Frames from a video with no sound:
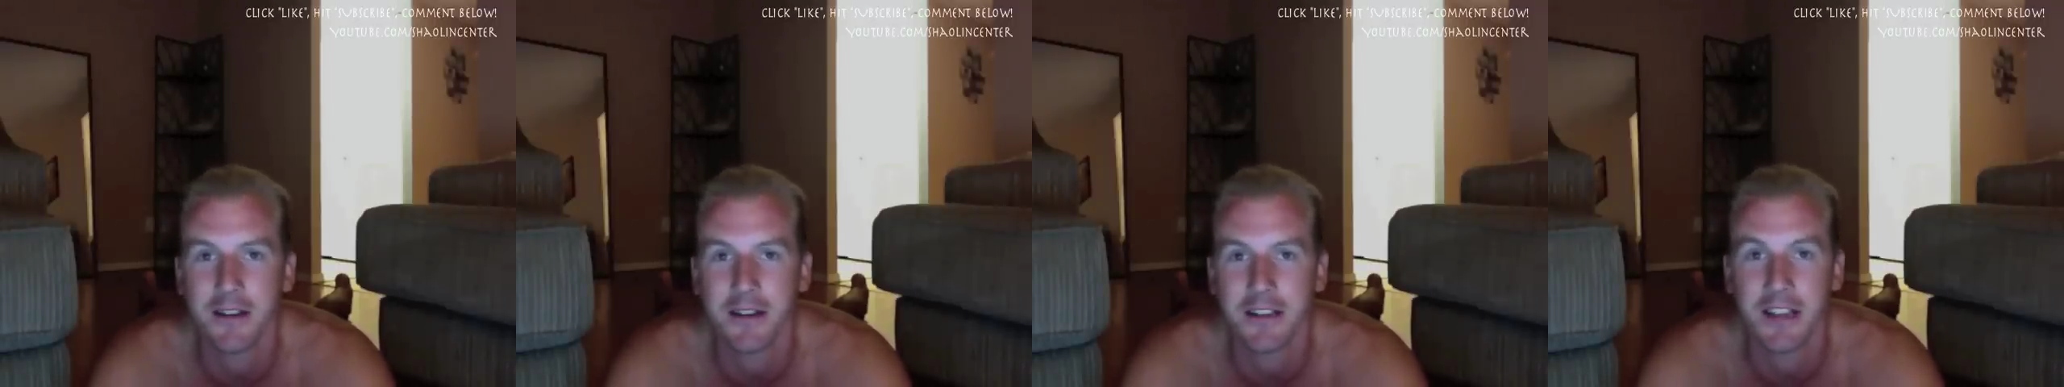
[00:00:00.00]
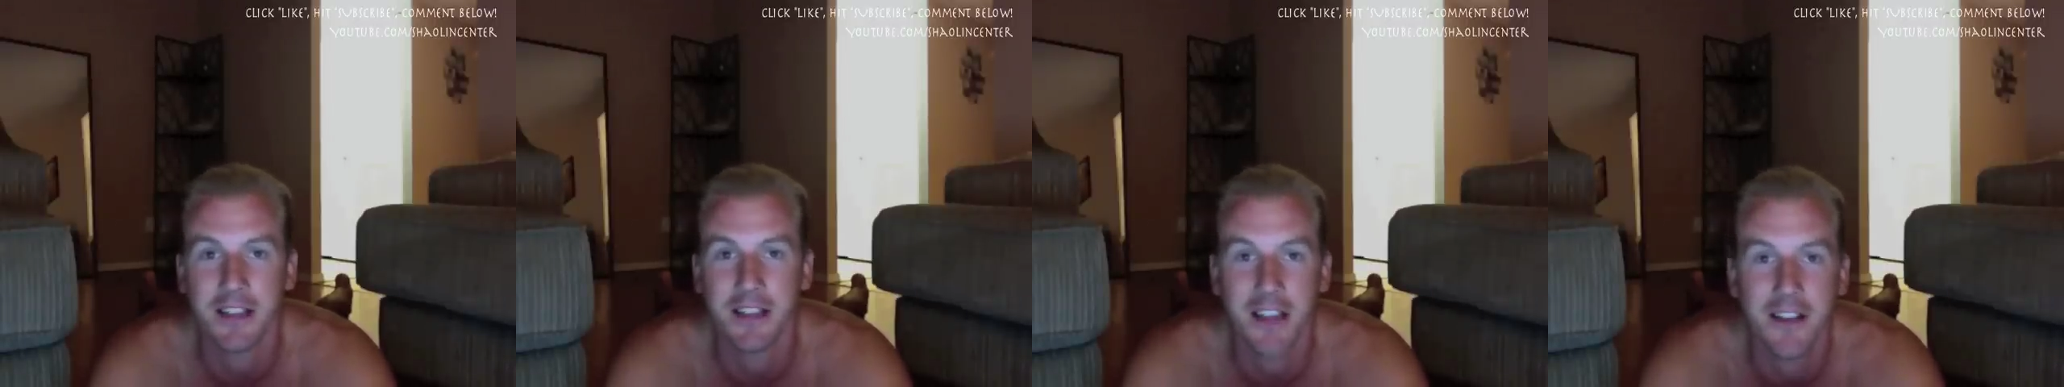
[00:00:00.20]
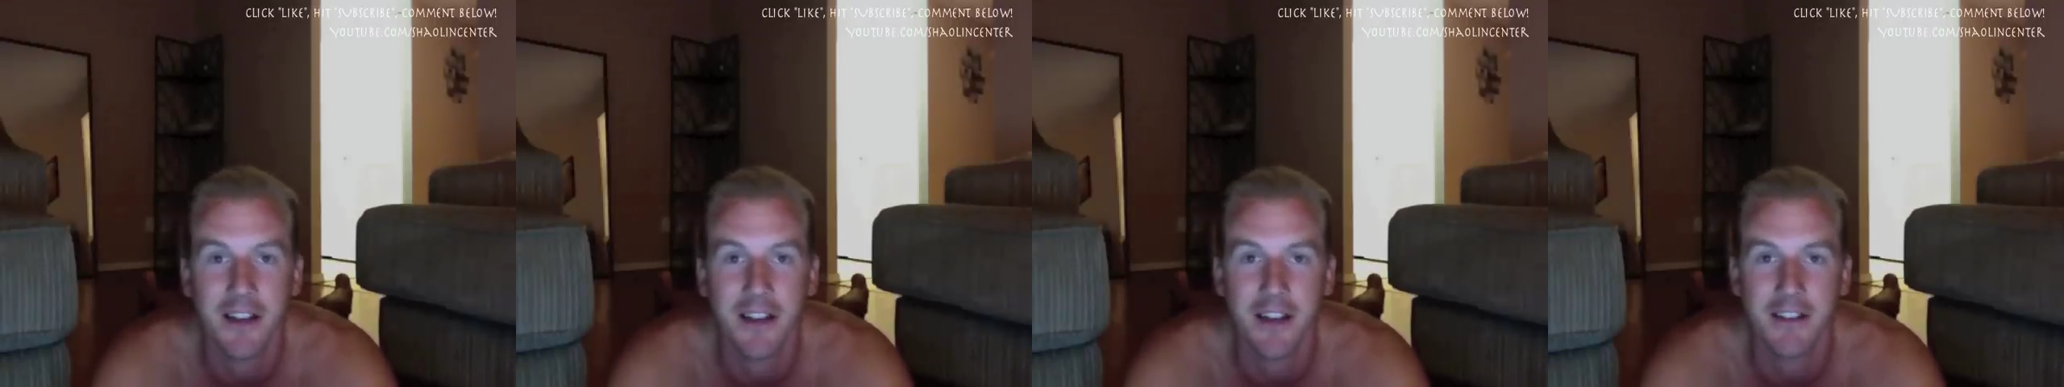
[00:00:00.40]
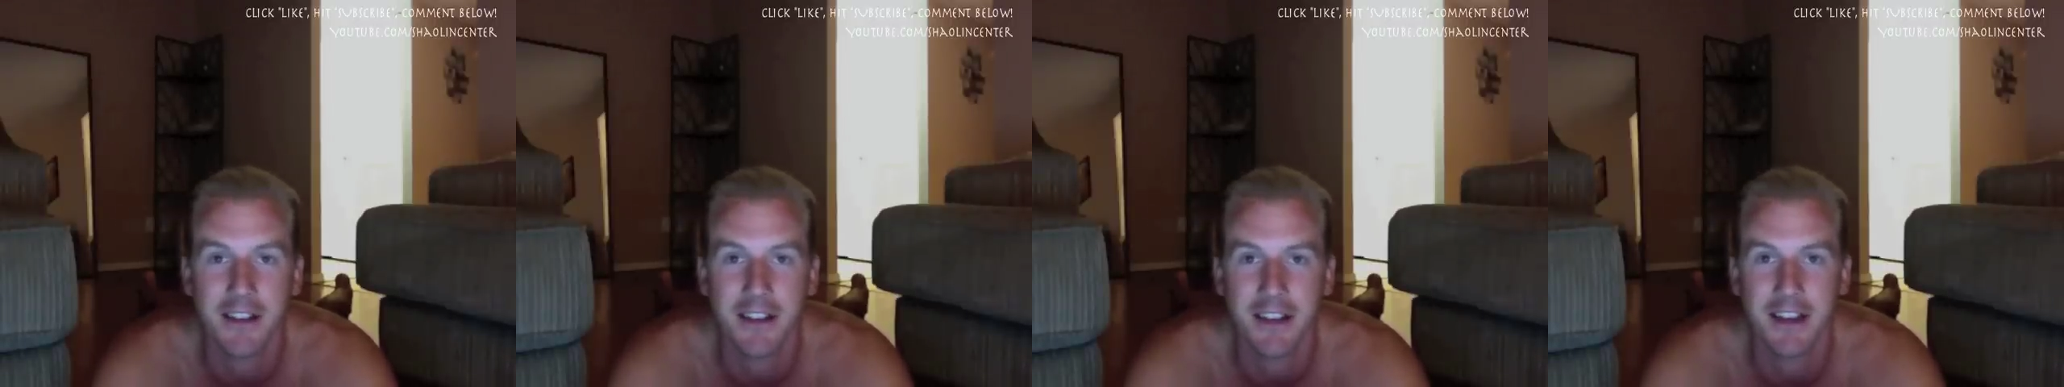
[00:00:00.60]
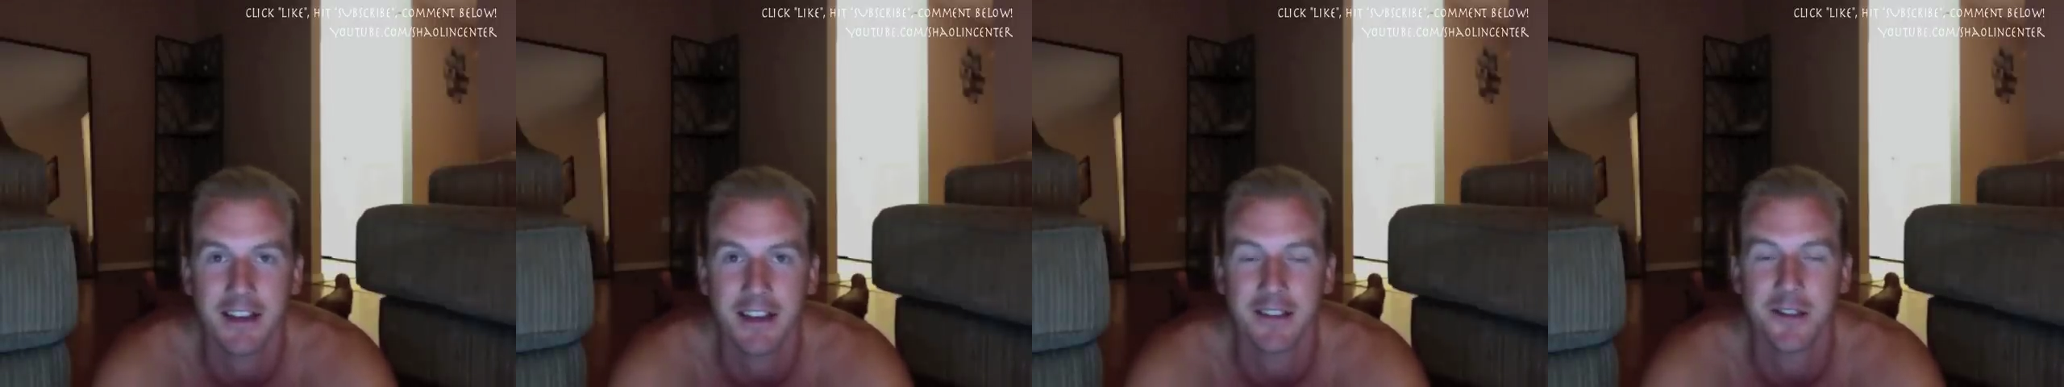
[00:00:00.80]
I love having
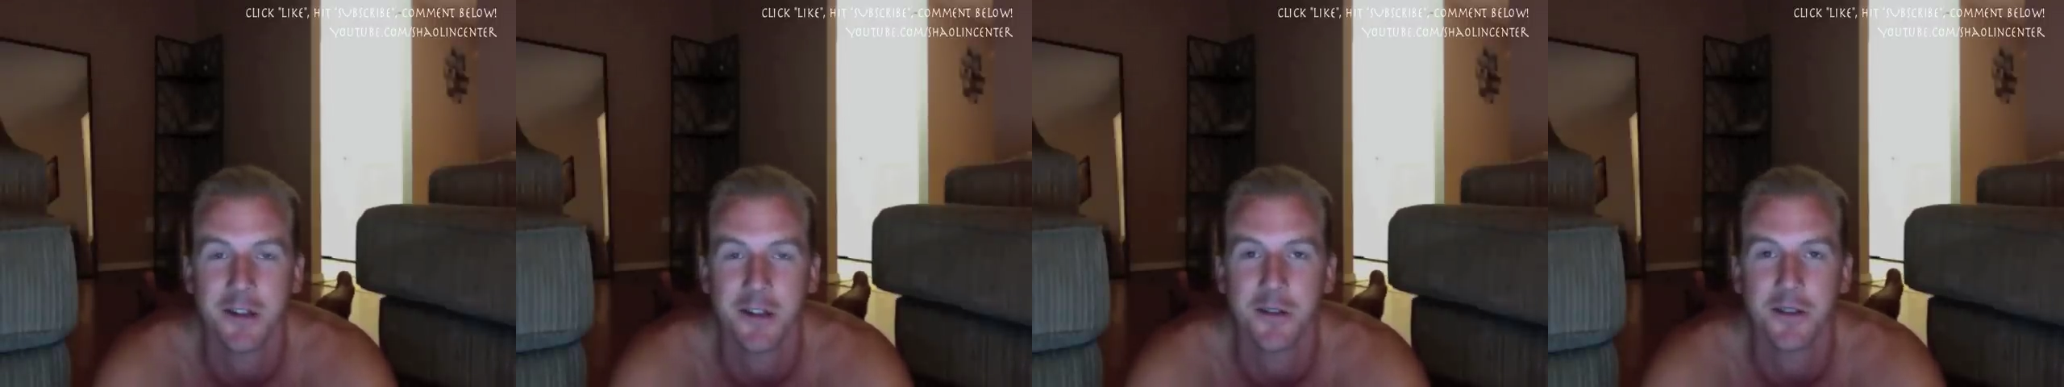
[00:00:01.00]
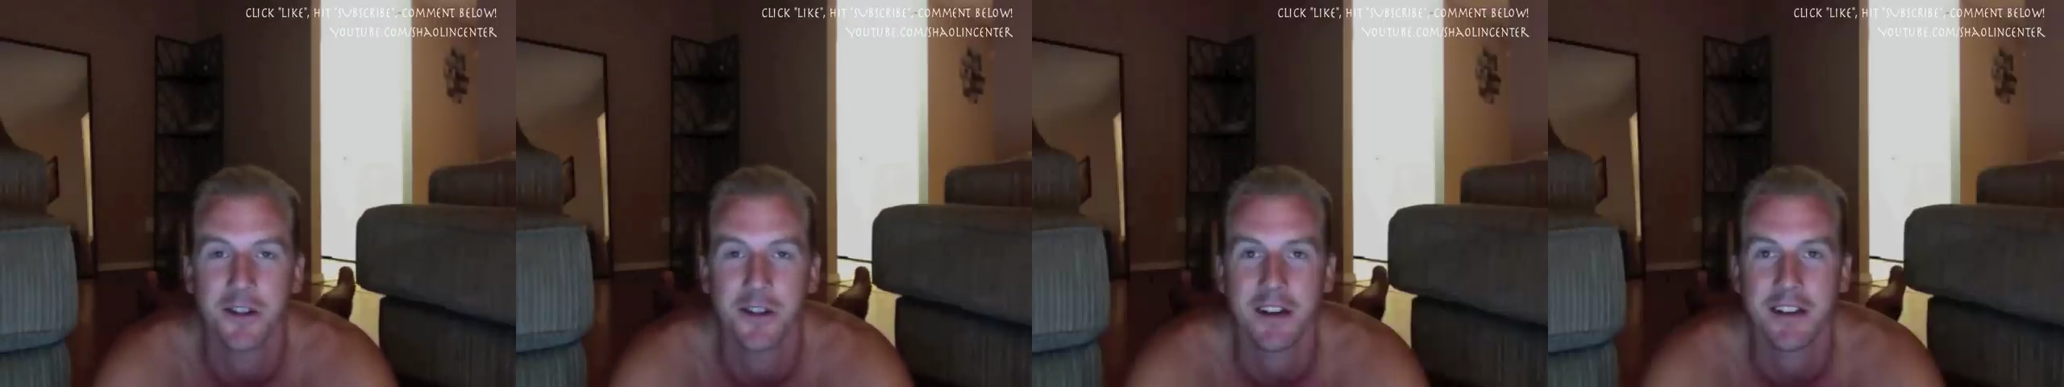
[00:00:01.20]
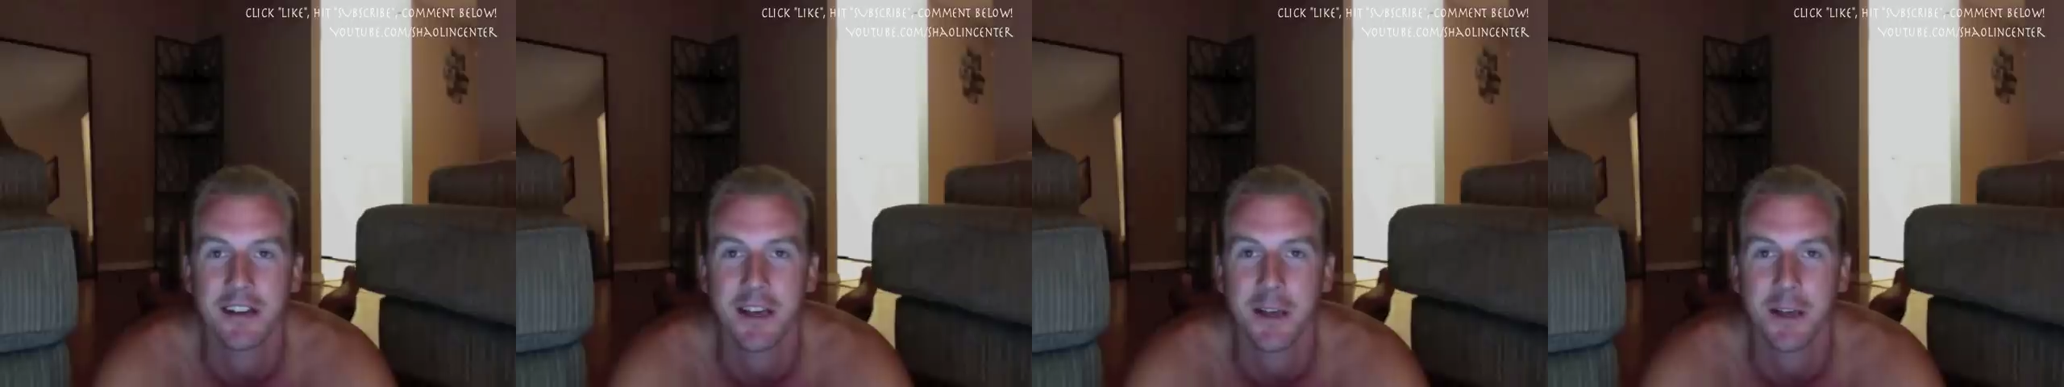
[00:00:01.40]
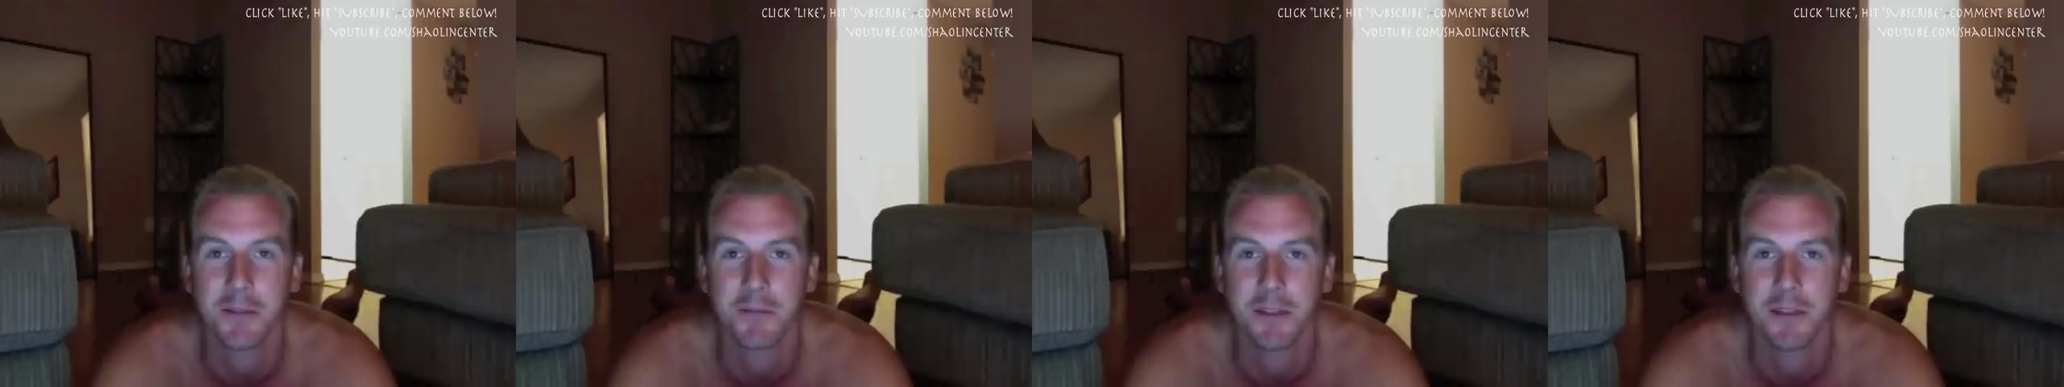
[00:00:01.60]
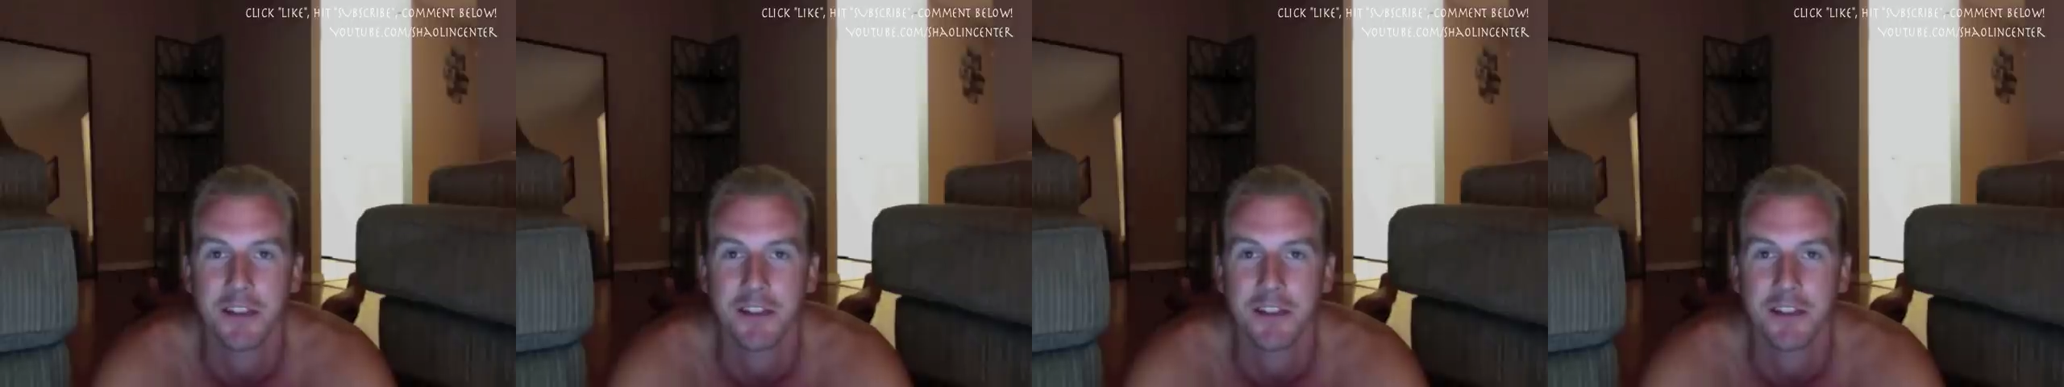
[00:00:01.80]
guests over because it helps me